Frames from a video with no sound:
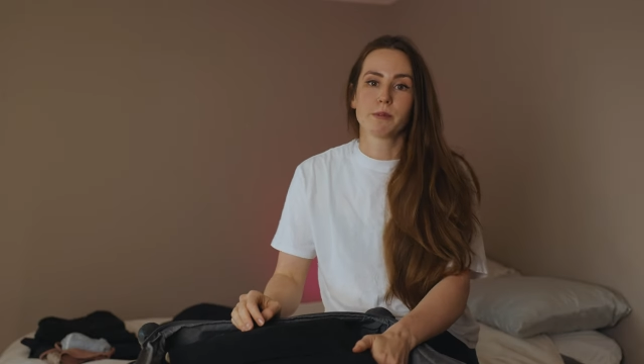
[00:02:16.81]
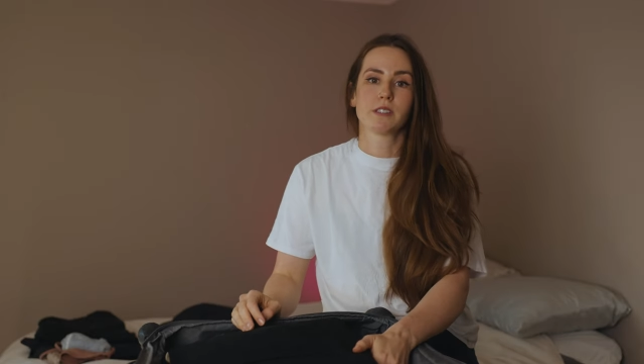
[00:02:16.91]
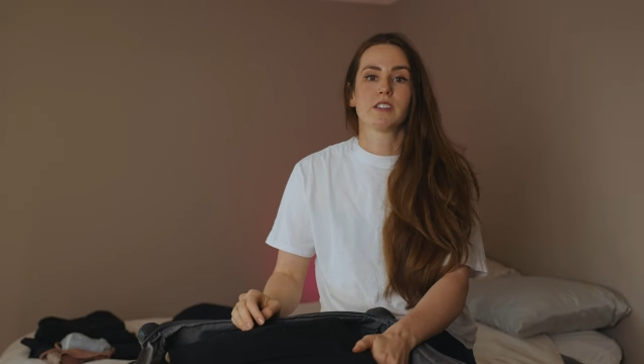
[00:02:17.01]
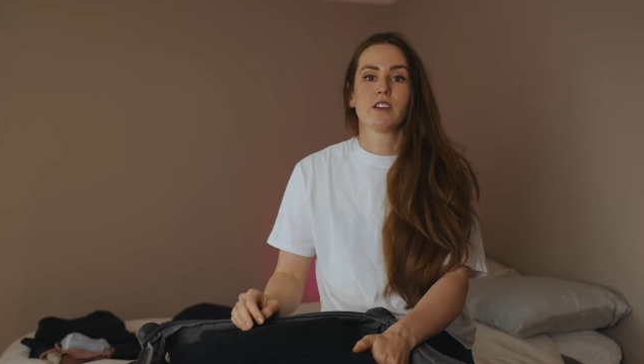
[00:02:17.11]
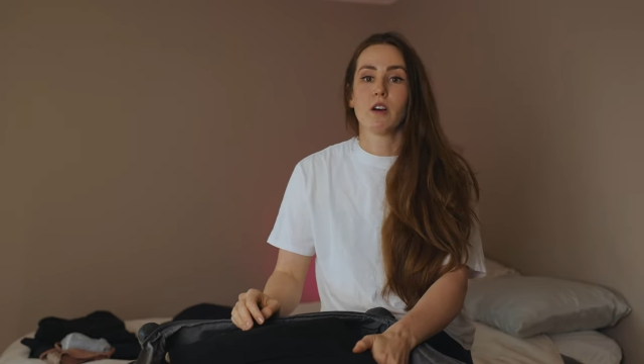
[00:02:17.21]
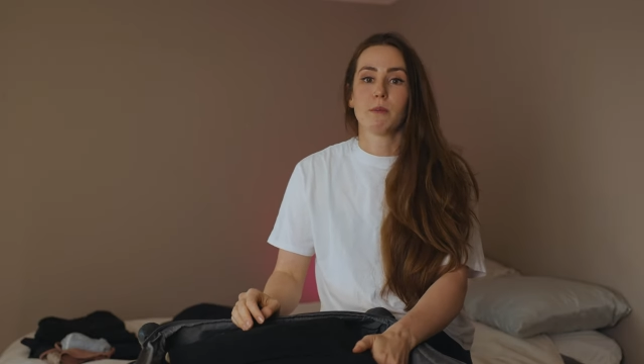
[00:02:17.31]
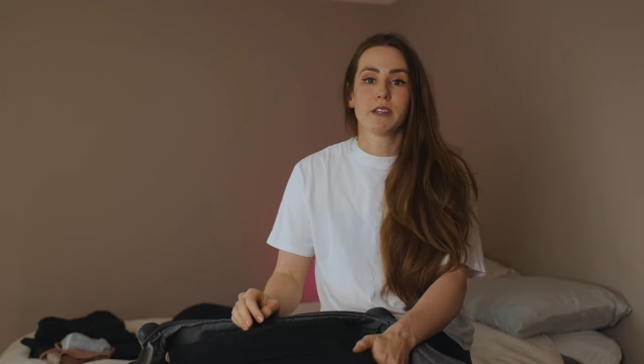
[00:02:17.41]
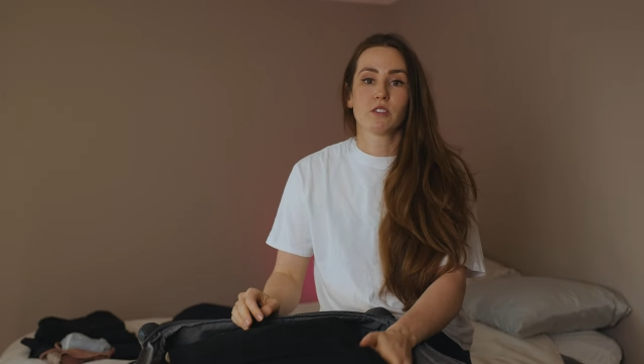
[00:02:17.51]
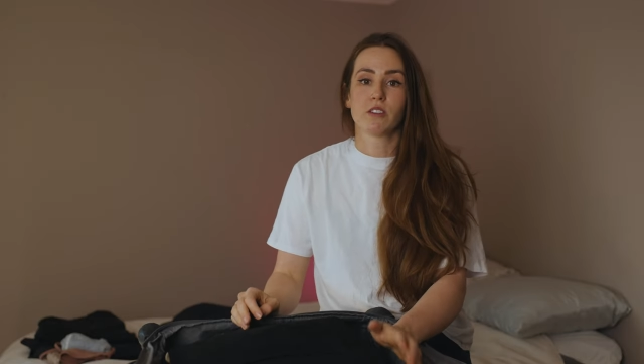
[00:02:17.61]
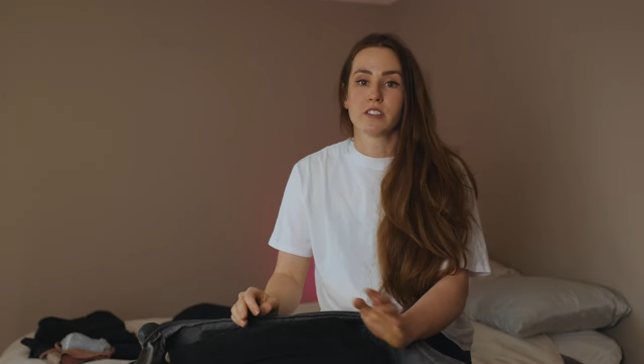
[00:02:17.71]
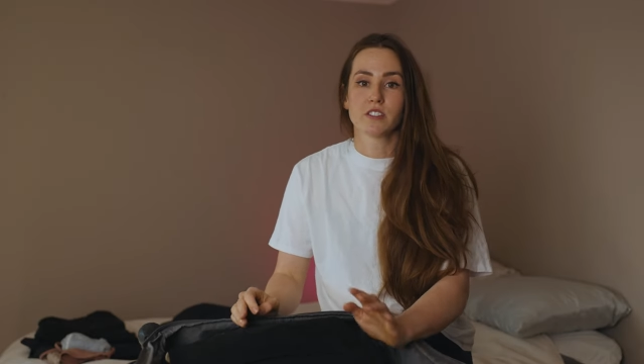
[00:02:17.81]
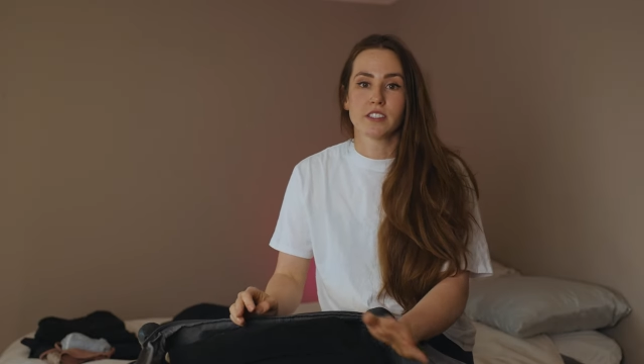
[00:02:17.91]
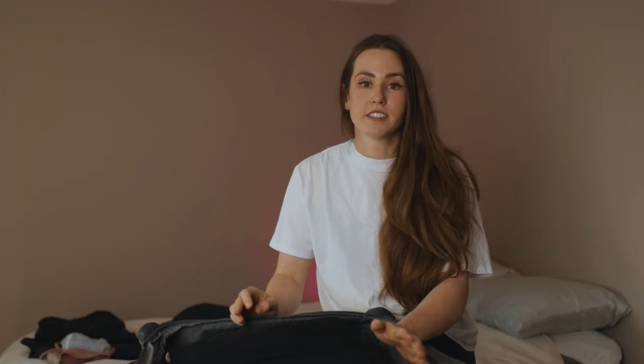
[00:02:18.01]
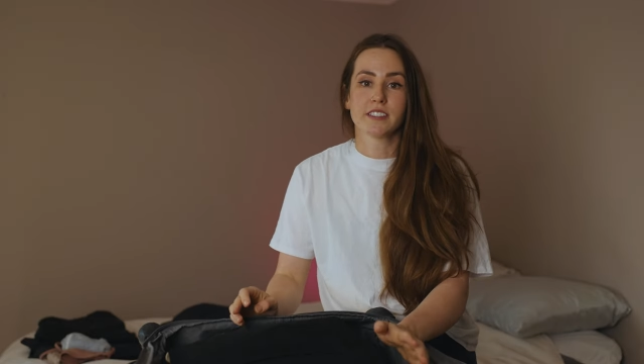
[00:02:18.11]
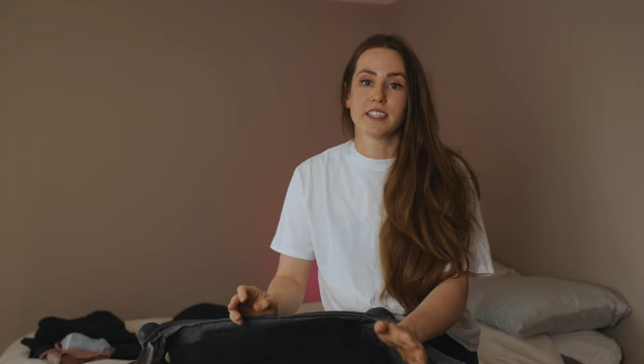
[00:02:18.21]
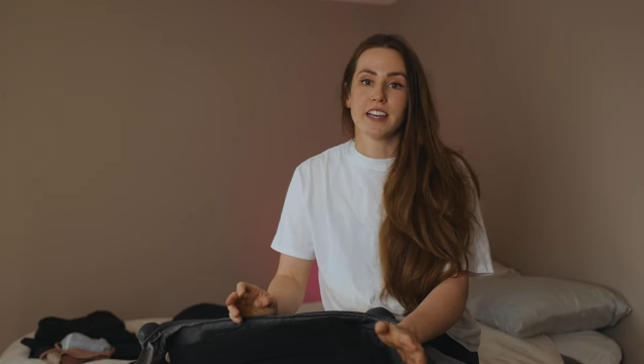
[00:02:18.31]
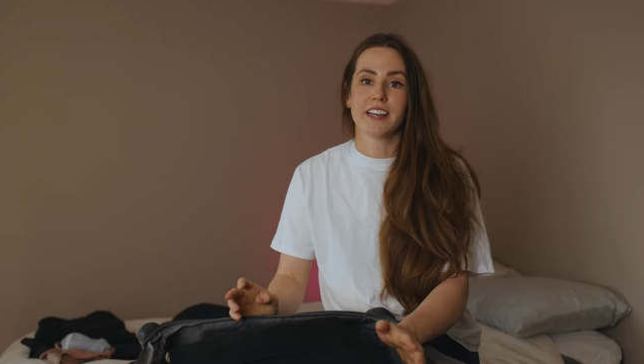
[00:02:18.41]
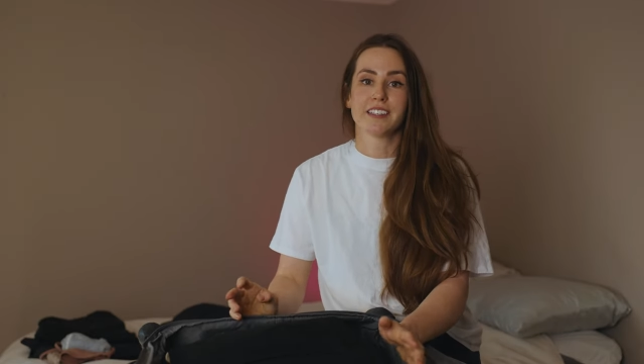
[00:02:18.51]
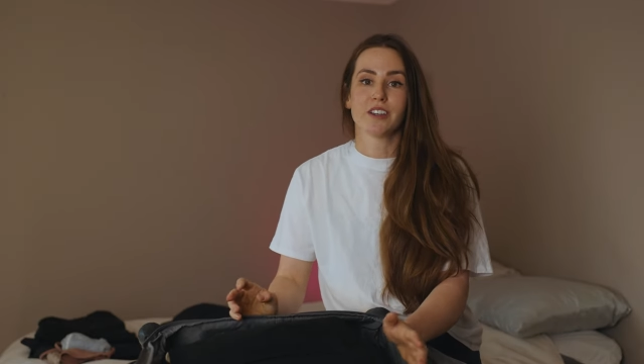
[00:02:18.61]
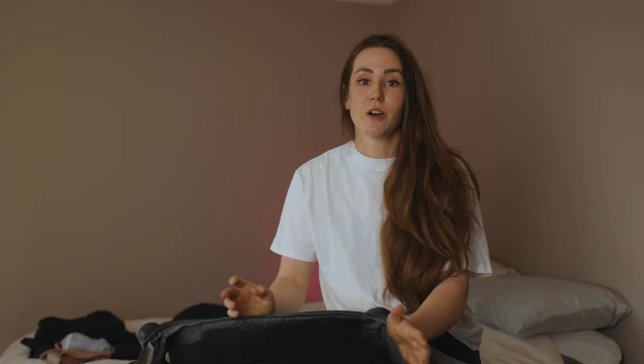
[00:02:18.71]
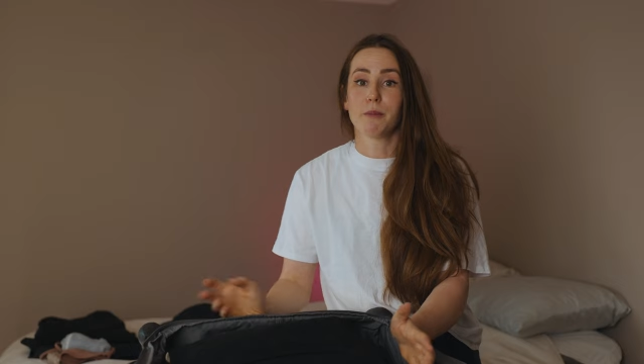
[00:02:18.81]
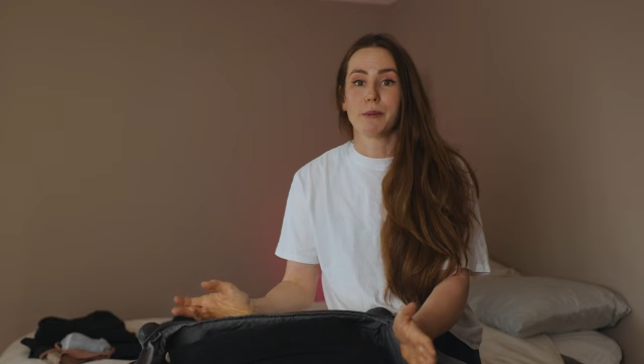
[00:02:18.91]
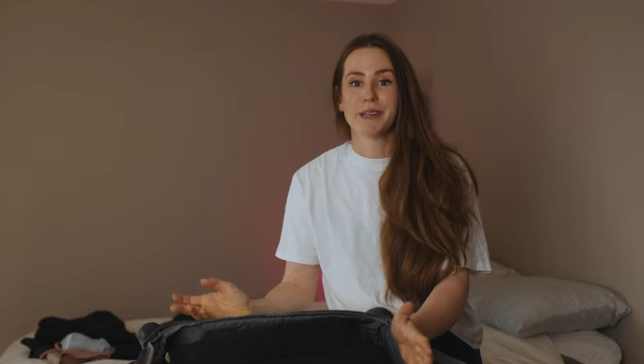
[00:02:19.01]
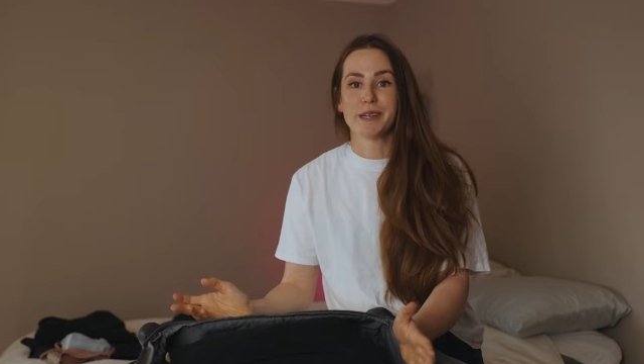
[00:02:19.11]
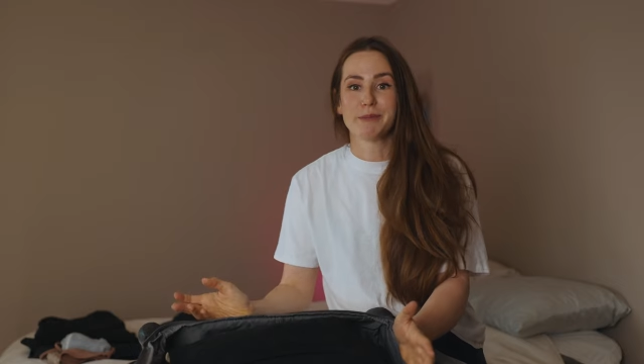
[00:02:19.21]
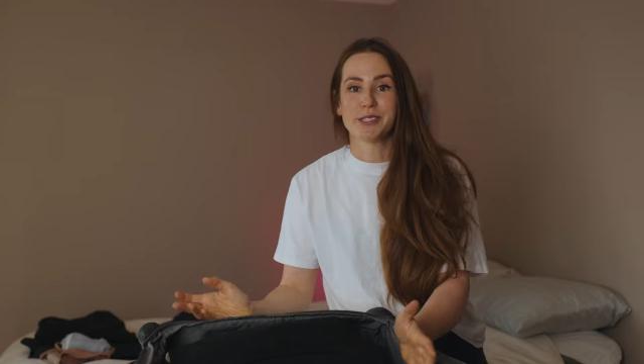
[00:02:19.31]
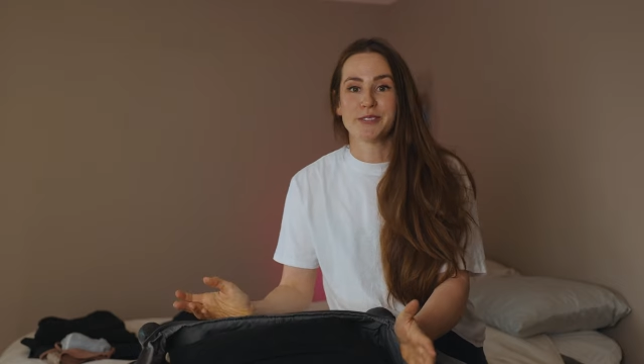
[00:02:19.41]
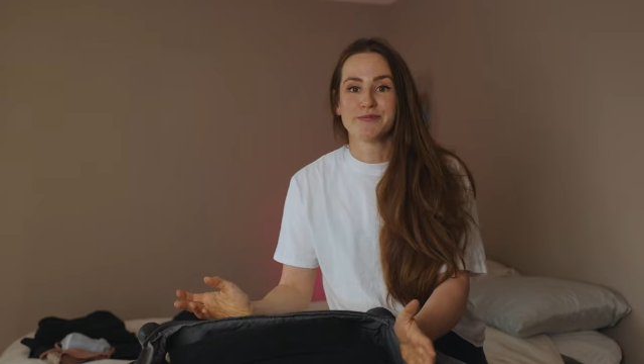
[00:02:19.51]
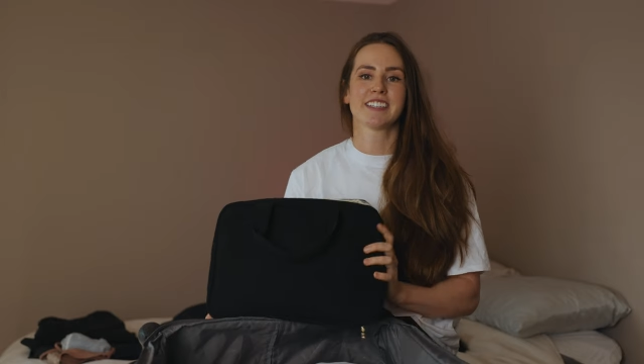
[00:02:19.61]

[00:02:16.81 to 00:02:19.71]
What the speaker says: to all my toiletries and all my makeup too.